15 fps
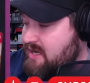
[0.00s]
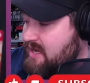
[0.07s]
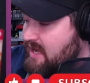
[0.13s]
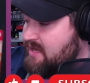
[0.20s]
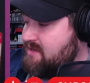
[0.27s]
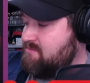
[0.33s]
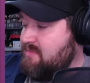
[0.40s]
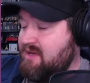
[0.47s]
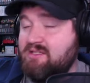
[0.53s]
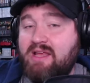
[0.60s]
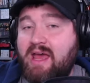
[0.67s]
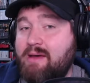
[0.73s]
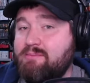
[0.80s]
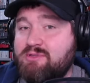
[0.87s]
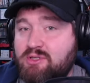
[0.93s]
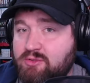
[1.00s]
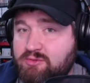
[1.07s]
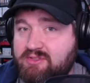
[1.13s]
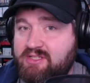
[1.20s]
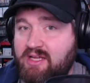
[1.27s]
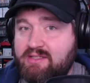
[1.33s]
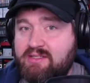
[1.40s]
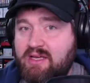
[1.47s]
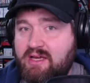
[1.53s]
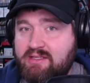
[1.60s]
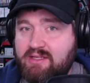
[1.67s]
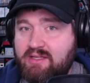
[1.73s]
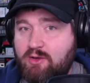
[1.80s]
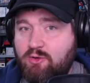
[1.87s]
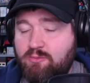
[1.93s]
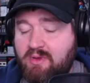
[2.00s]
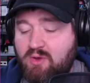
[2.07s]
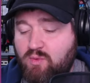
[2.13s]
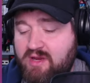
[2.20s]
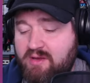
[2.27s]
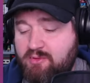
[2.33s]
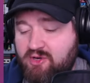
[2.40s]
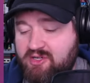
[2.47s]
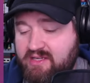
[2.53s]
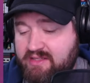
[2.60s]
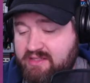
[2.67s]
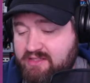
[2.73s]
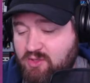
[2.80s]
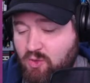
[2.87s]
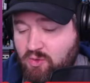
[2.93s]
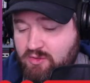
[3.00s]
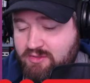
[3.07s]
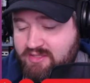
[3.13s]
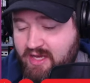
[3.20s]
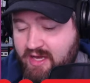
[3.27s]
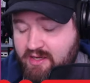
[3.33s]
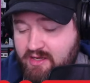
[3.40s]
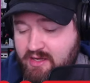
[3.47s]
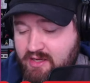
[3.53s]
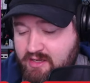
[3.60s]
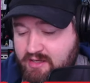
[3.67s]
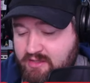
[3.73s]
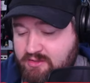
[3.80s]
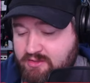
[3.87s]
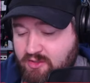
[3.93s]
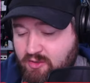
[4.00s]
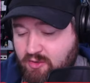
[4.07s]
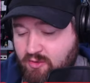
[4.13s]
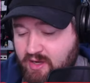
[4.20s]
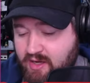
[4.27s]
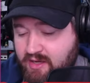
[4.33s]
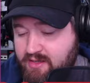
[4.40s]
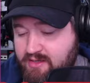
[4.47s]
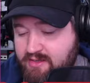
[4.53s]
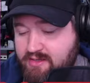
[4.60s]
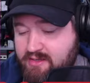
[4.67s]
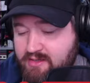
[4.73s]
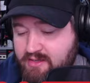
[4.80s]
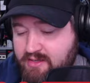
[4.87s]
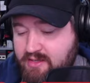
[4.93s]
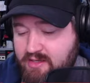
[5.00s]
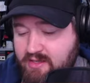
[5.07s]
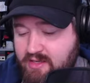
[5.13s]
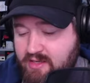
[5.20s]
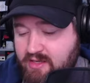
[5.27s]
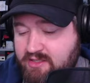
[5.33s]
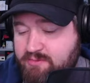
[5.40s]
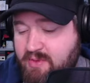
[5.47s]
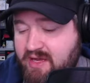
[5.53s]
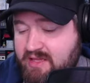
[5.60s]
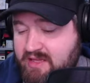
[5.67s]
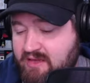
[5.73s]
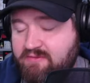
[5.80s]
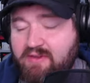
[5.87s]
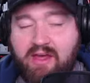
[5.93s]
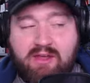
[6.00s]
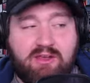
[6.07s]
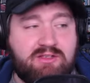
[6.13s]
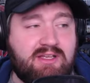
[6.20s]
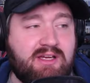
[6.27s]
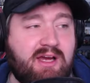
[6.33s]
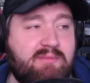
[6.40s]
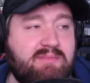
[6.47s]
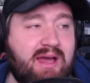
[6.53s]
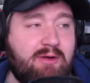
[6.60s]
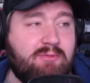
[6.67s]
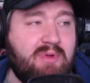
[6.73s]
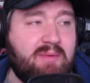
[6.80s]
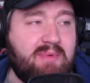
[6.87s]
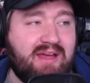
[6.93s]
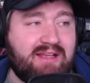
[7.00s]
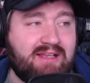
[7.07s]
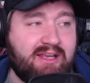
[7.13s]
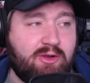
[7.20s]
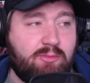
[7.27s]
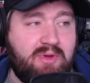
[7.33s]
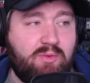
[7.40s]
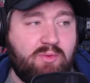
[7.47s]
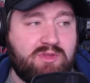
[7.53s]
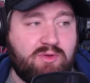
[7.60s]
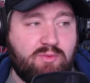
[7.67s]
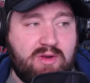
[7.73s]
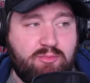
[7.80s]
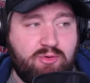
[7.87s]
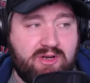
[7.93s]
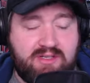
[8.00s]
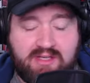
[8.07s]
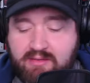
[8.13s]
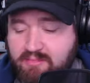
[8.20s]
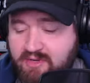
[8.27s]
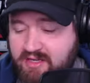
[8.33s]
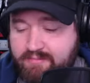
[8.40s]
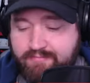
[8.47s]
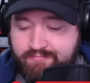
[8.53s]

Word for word: It makes absolute sense that they would be reprinting this whole set. So, uh, expect the values to come down maybe a little bit with the reprinting, but